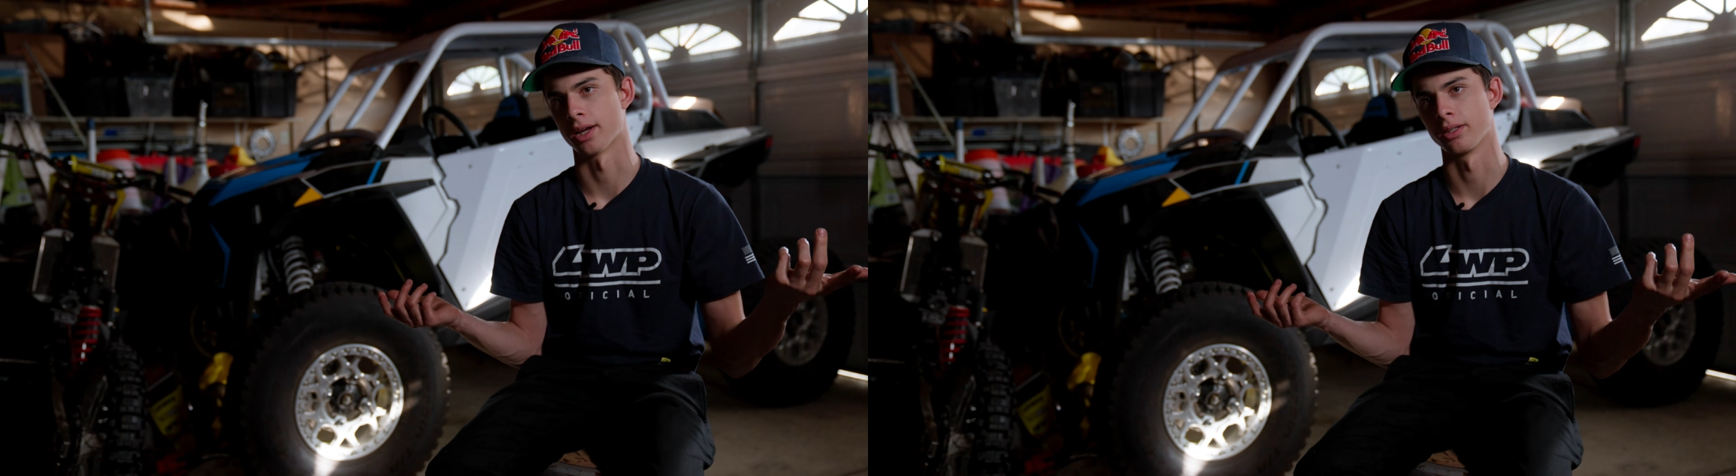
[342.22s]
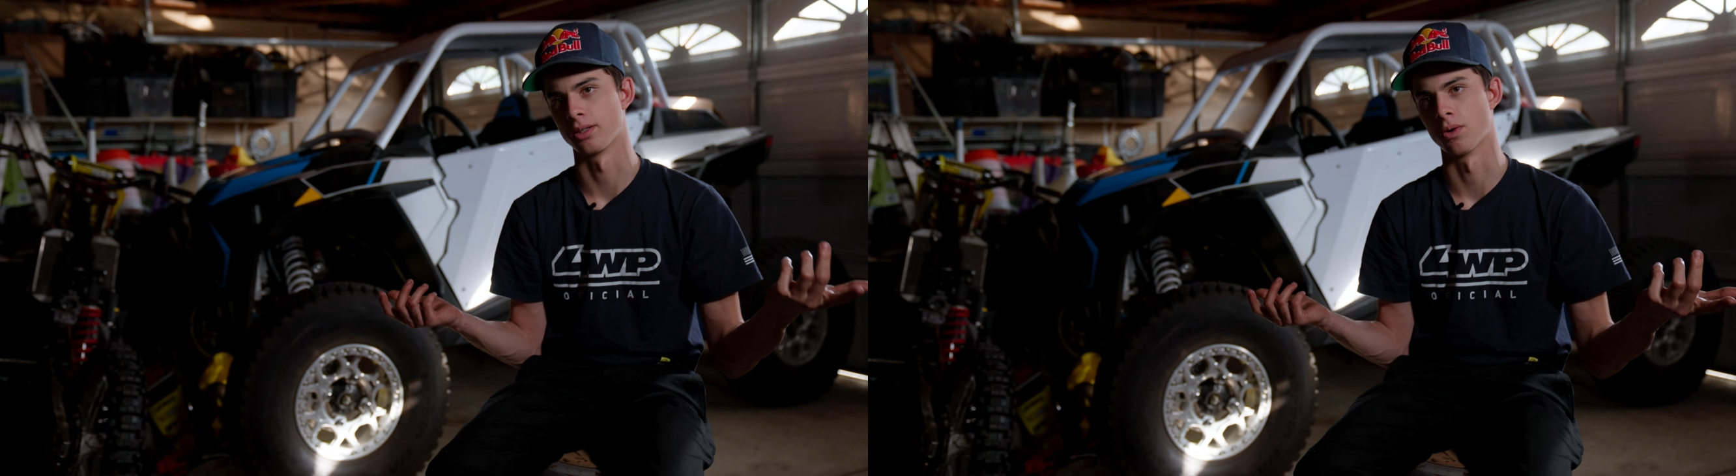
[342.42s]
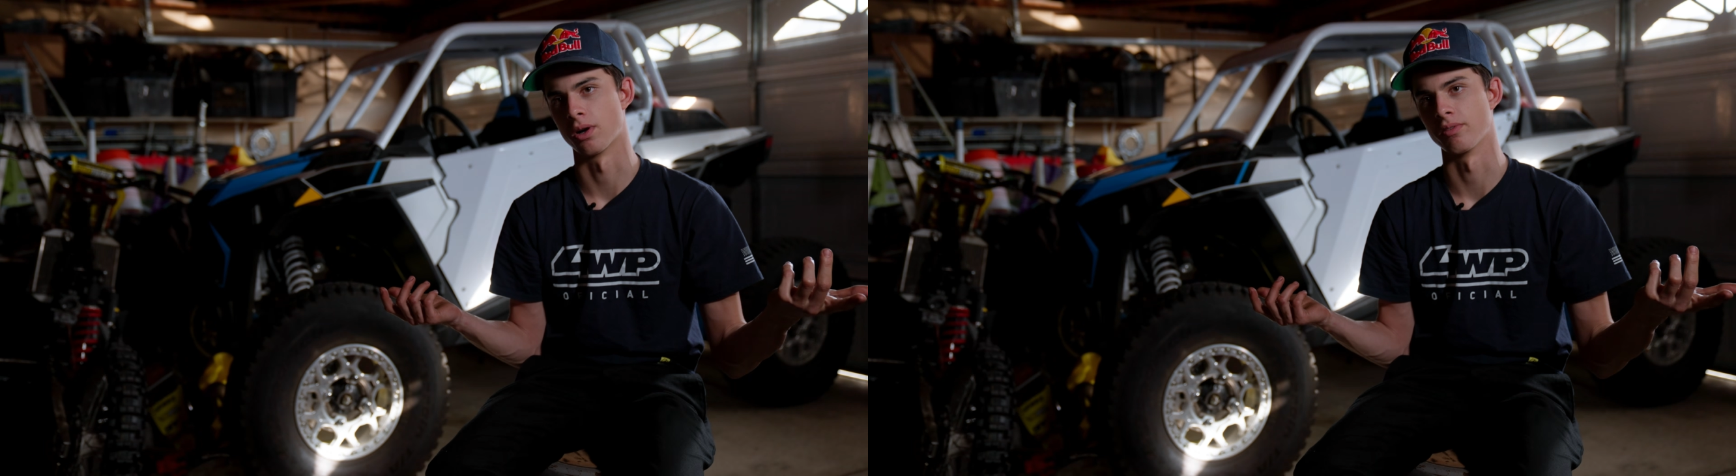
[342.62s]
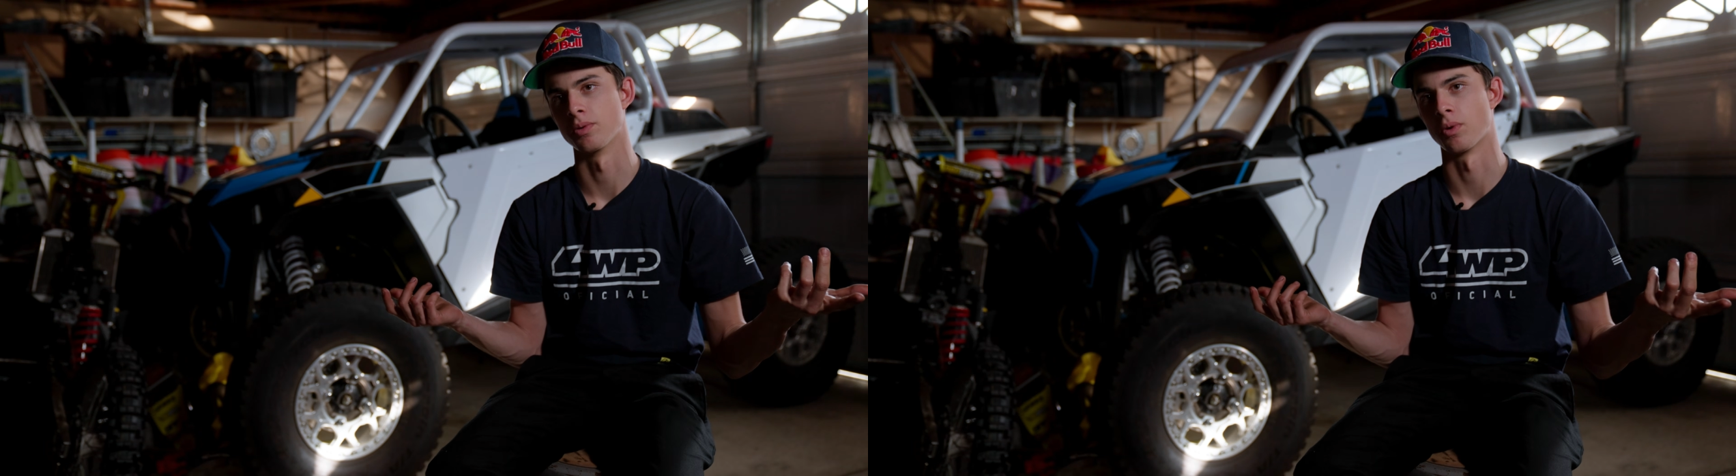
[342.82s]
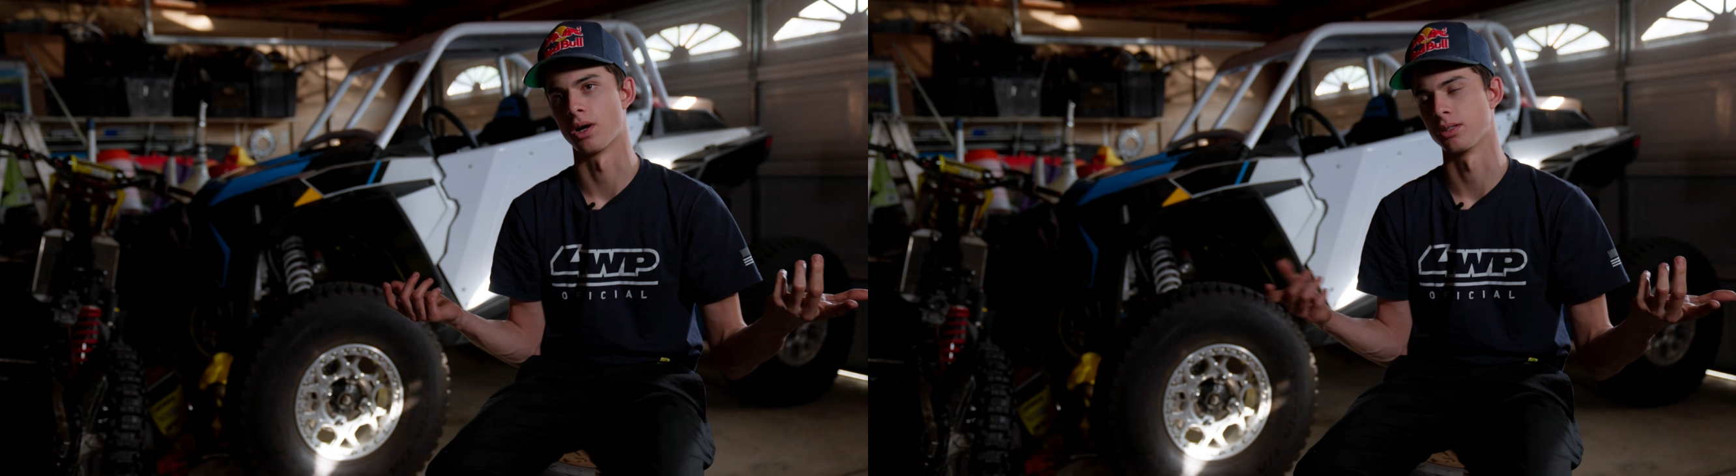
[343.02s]
You go wherever you
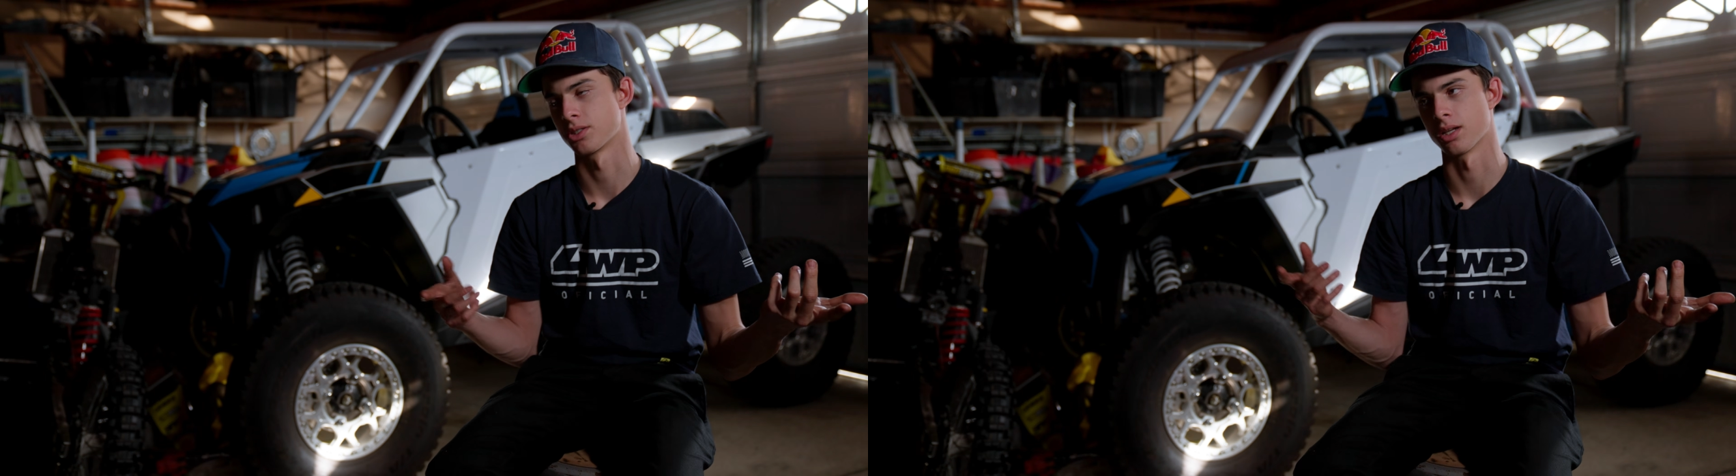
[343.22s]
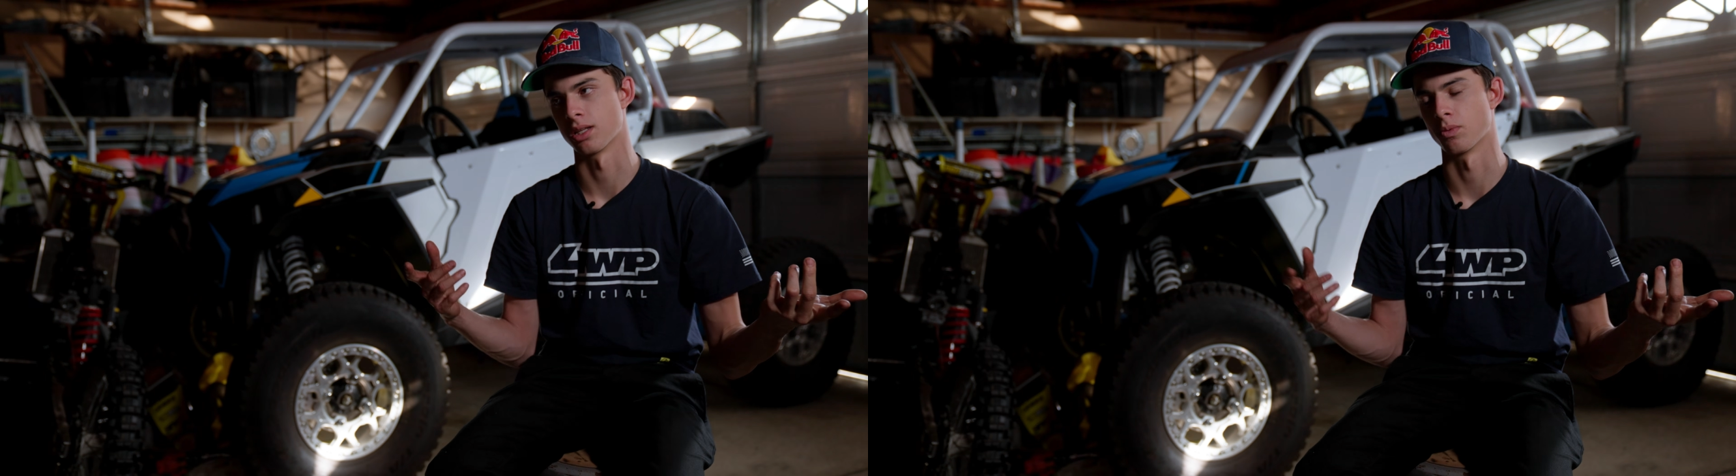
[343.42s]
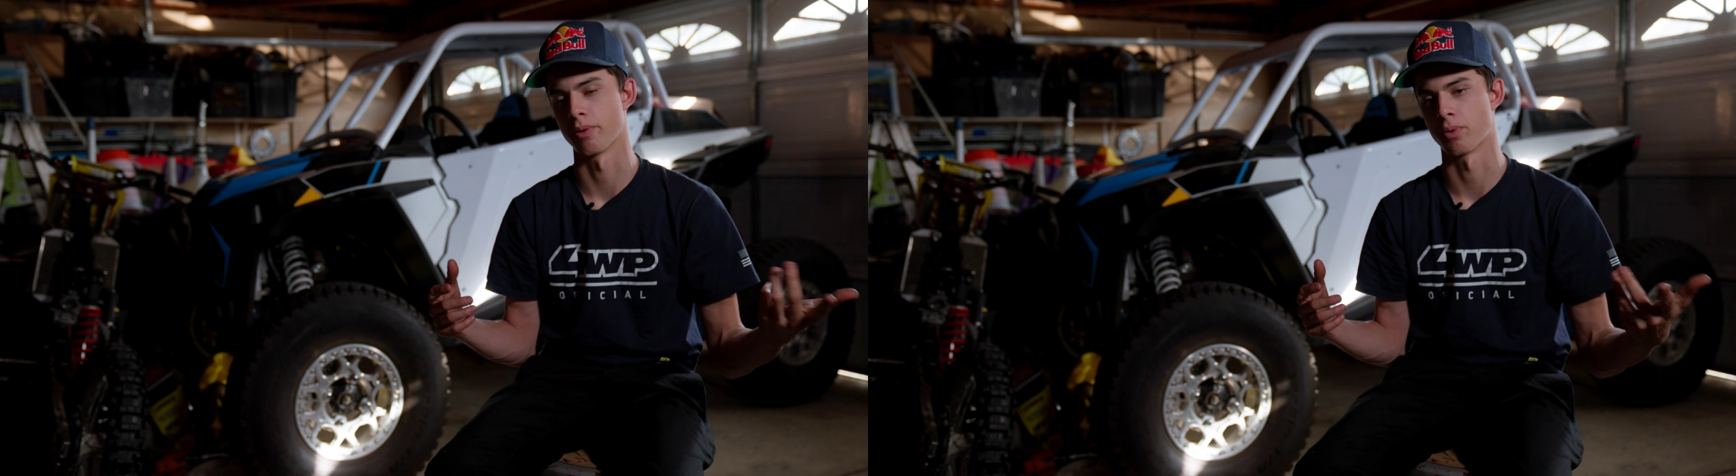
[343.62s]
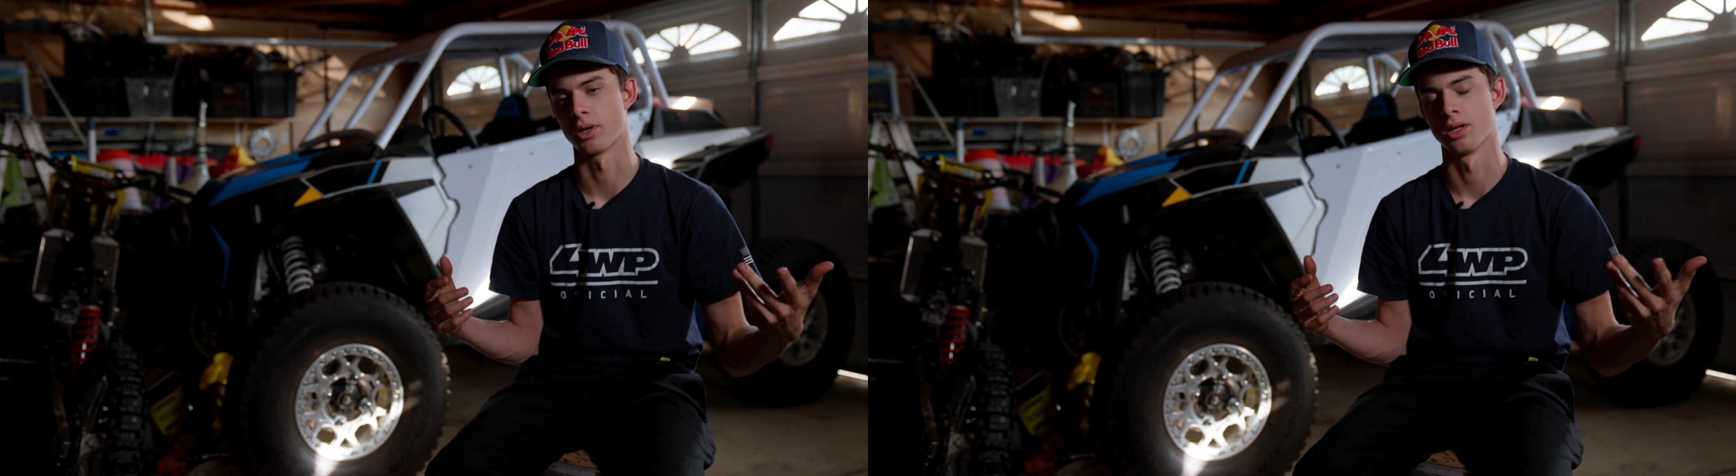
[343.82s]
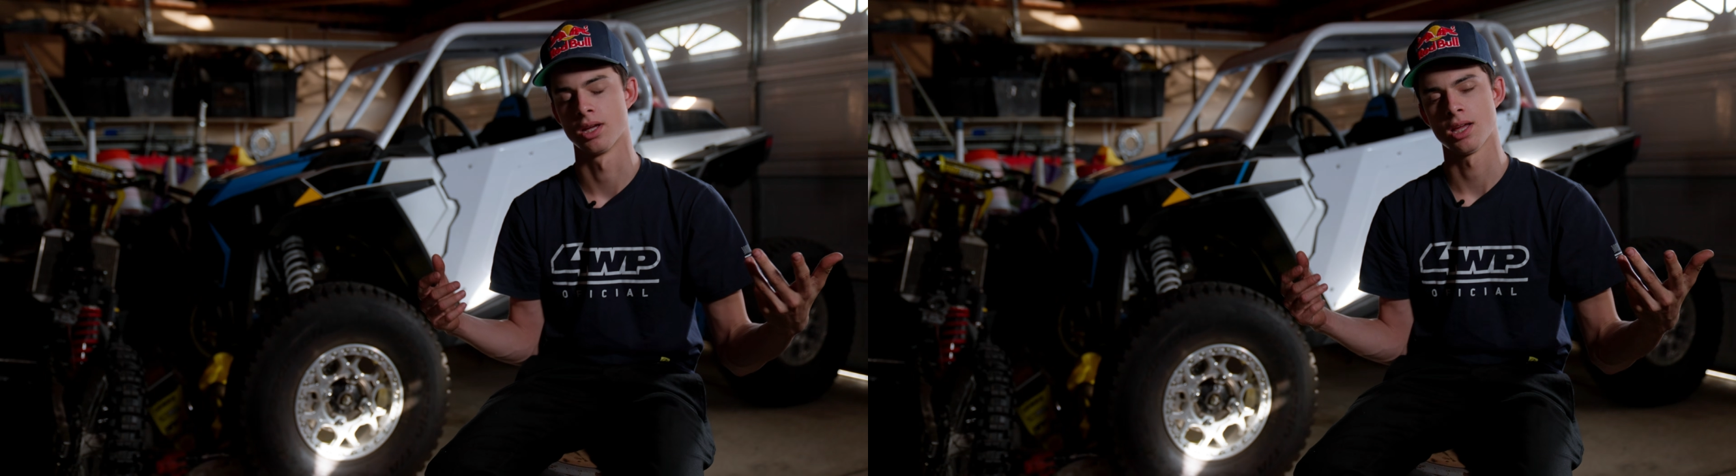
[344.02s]
want, just get to the waypoint.